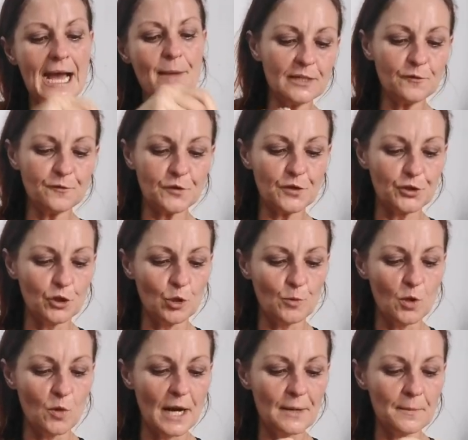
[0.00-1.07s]
And for the
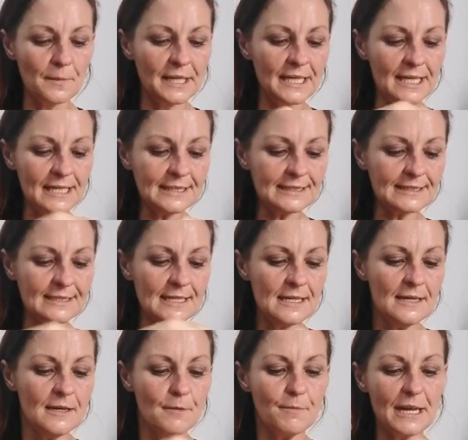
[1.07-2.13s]
normal 1 minute,
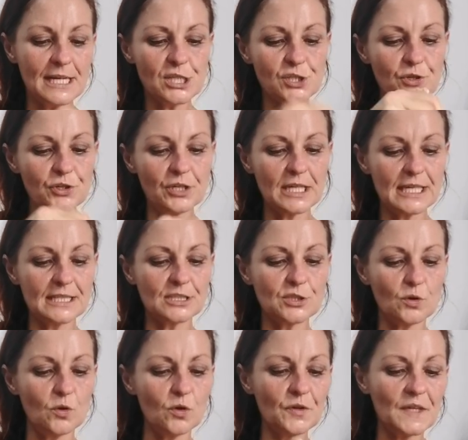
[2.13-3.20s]
make sure you get
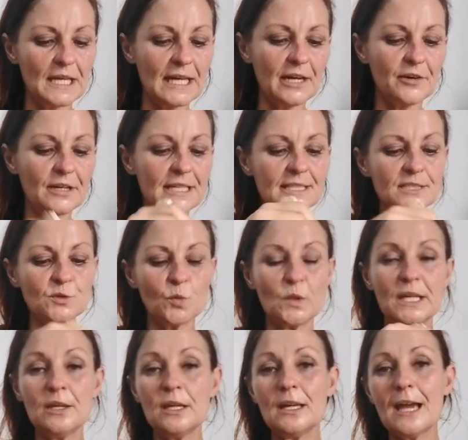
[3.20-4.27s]
into all the areas.
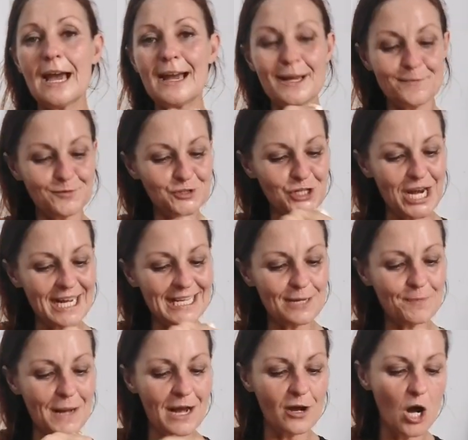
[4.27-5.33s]
We try
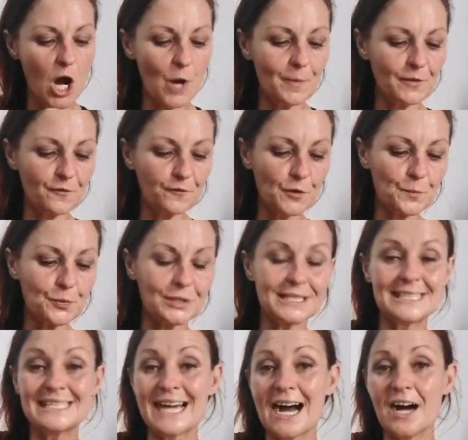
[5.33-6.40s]
to keep our carbon
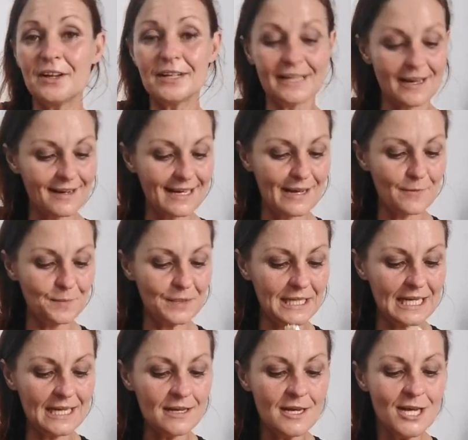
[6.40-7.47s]
footprint down in our
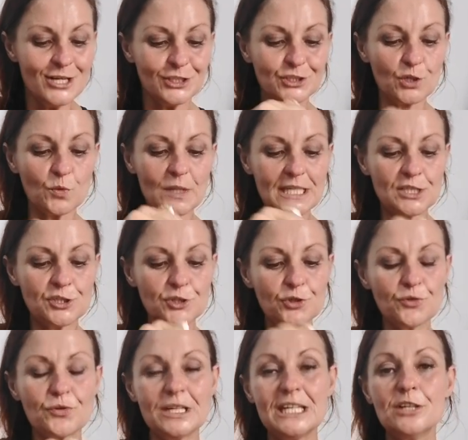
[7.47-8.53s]
company, so we
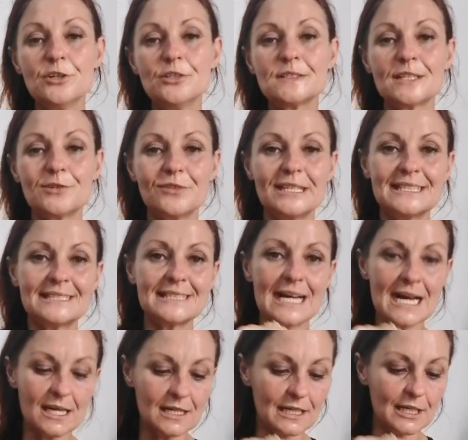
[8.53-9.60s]
do reuse and
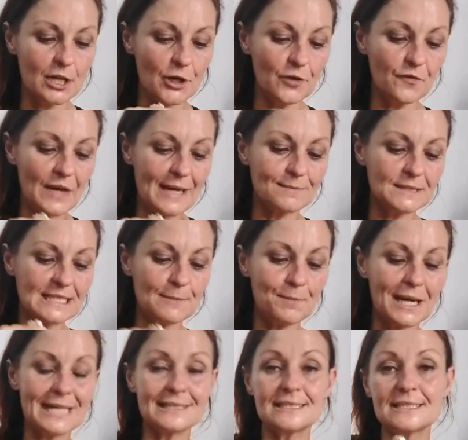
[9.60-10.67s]
recycle a lot of
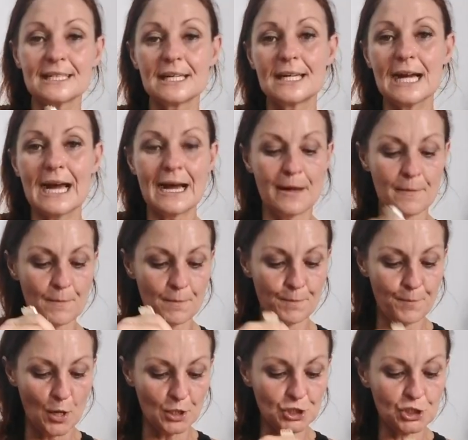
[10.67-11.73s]
empty plastic
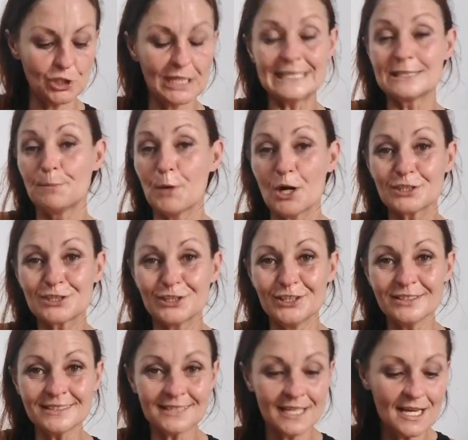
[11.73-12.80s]
2-liter
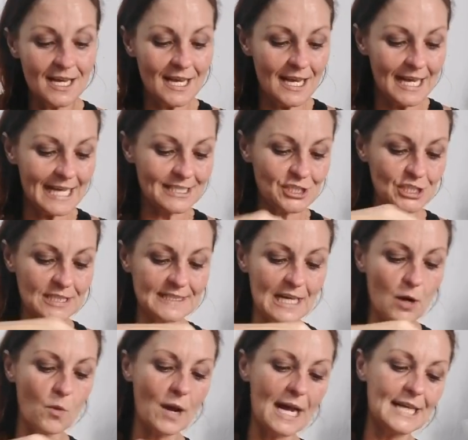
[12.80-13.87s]
bottles. It's
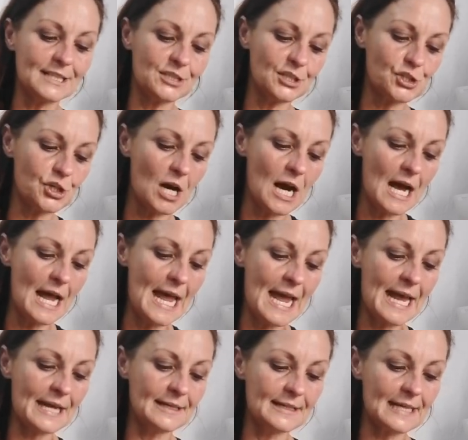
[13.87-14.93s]
just our way to try
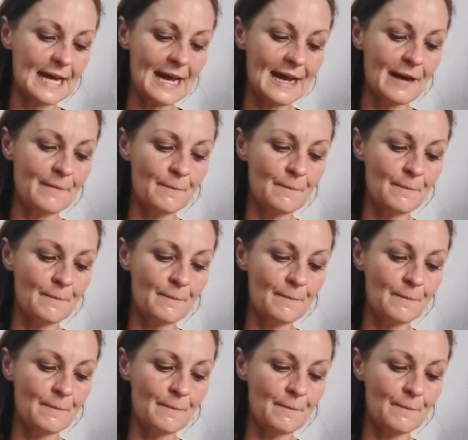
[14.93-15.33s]
and